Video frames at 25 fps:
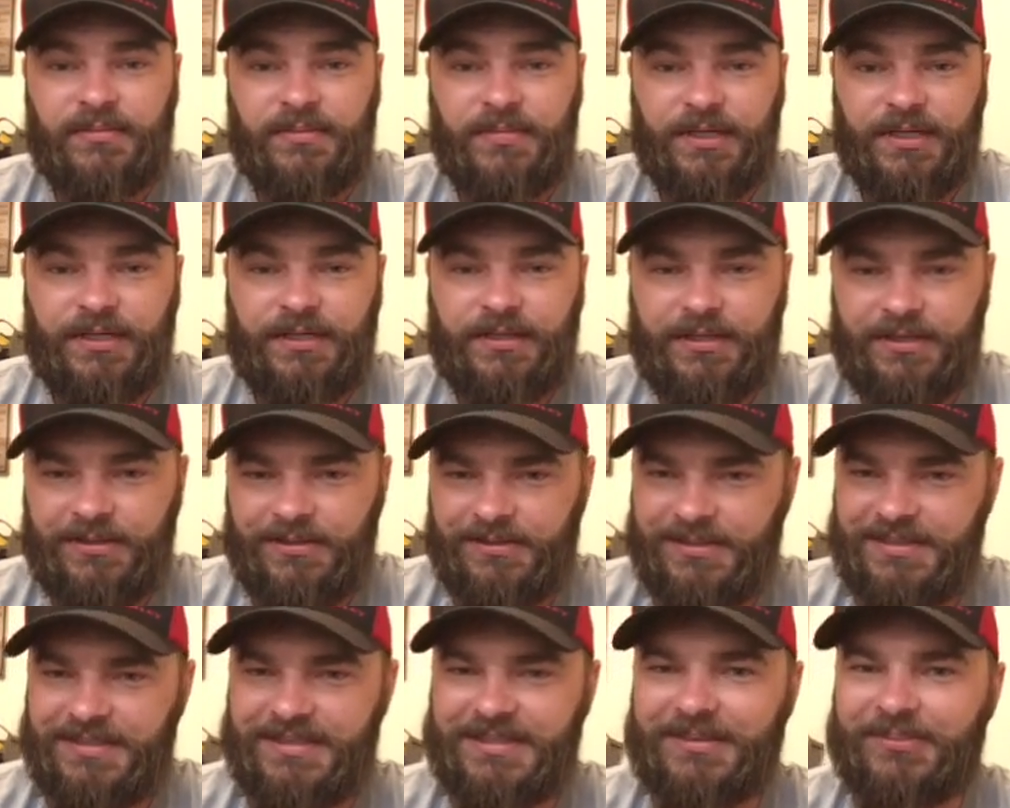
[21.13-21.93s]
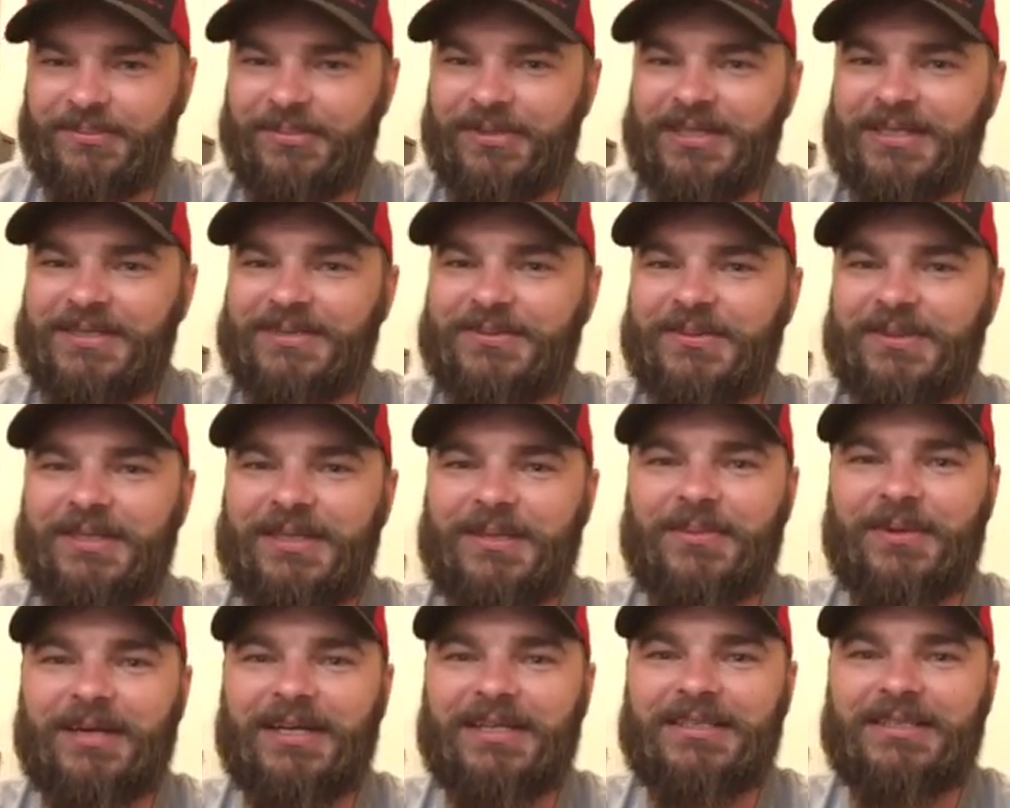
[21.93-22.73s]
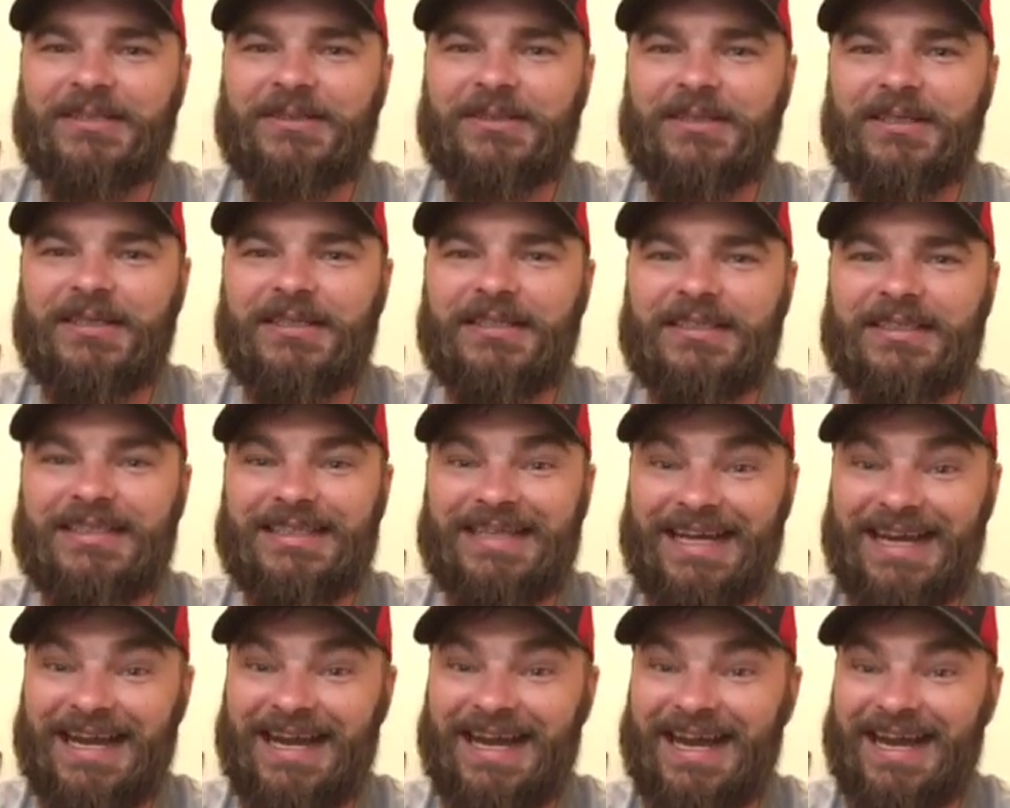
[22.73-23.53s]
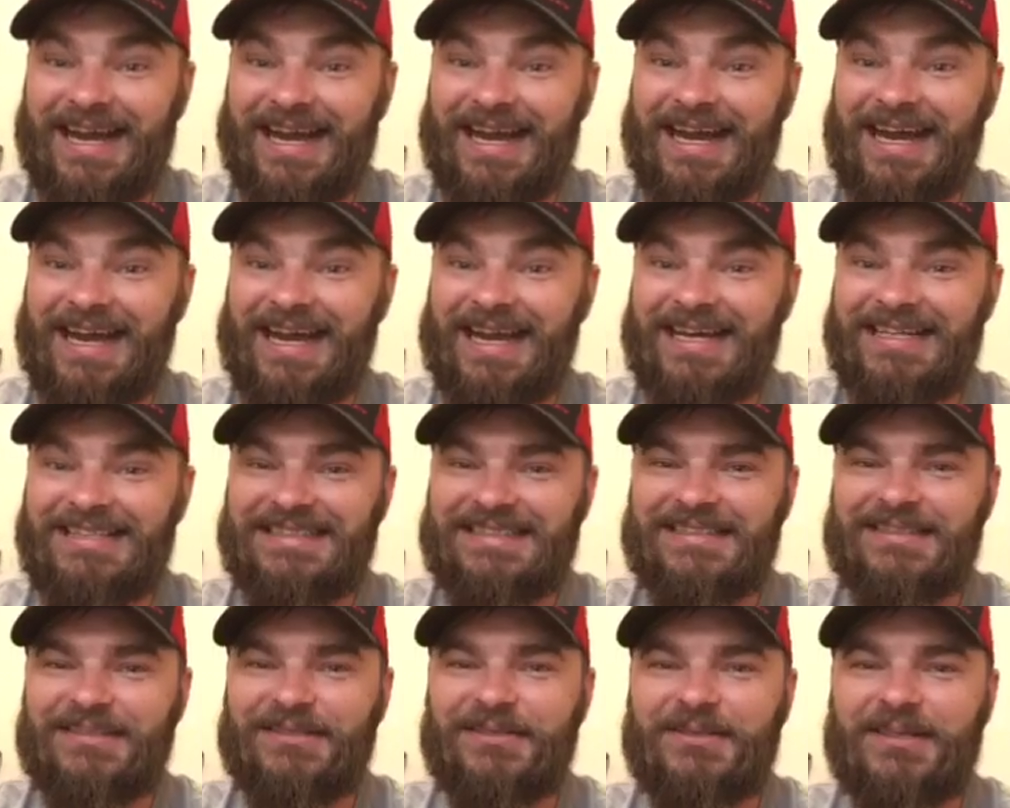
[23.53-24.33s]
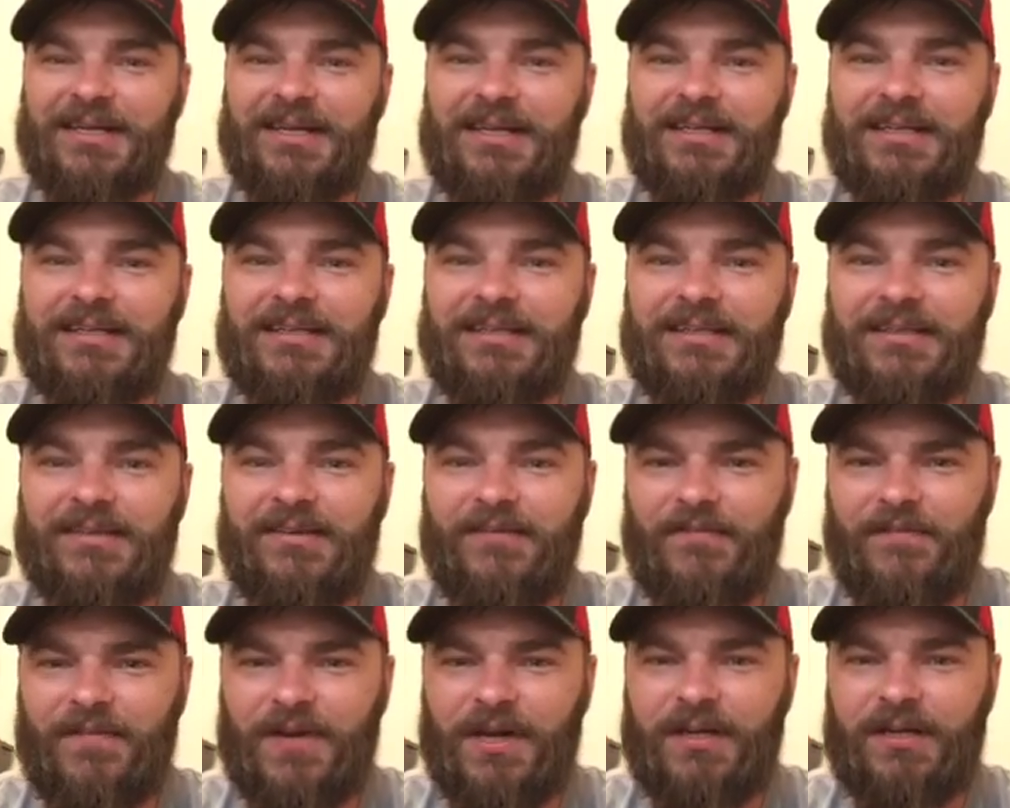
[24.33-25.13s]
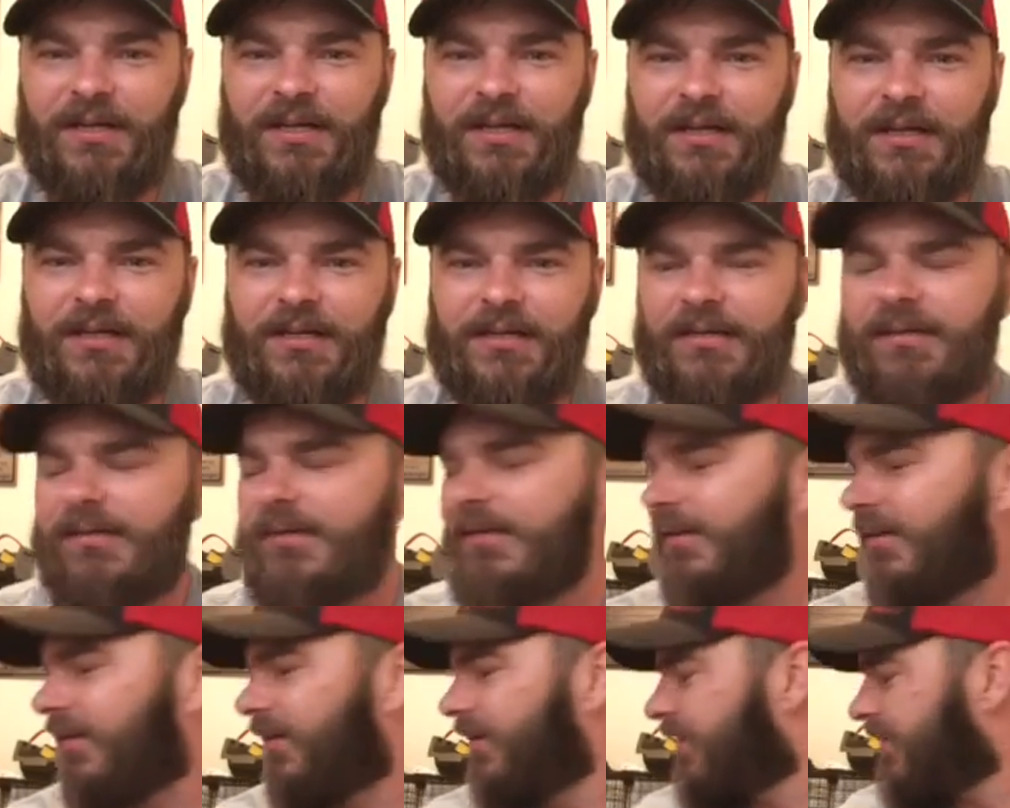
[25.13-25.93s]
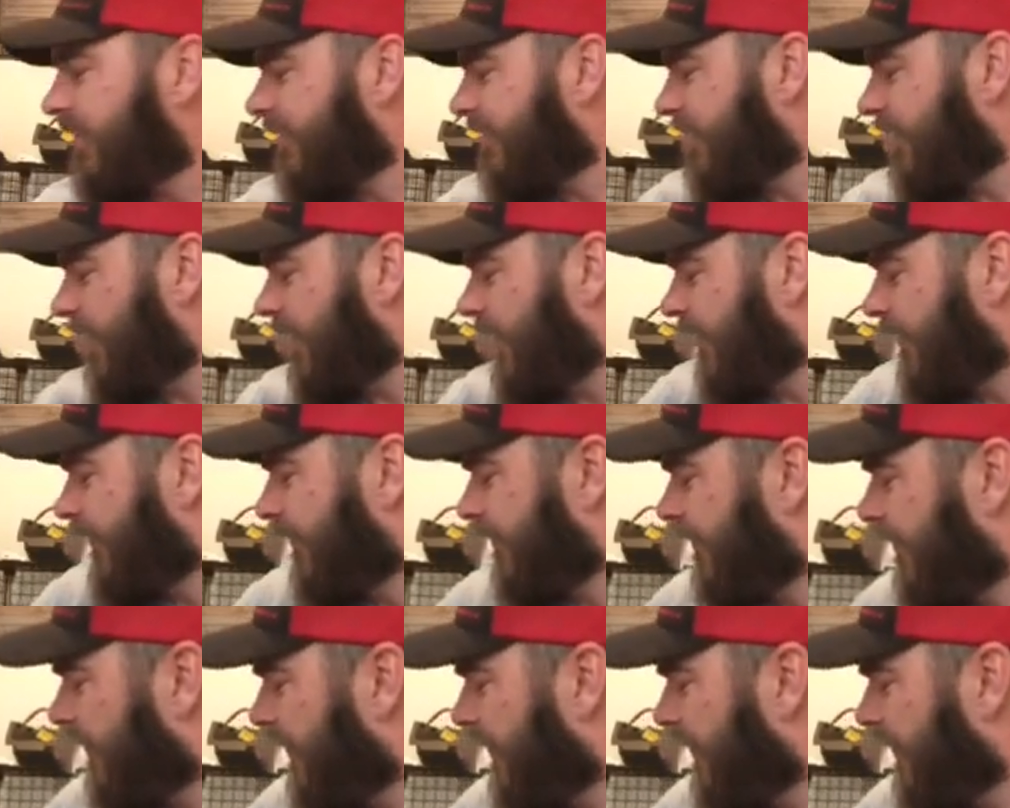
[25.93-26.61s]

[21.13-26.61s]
But who isn't impressed when they buy a new gun? It's a new gun. Fuck yeah. So,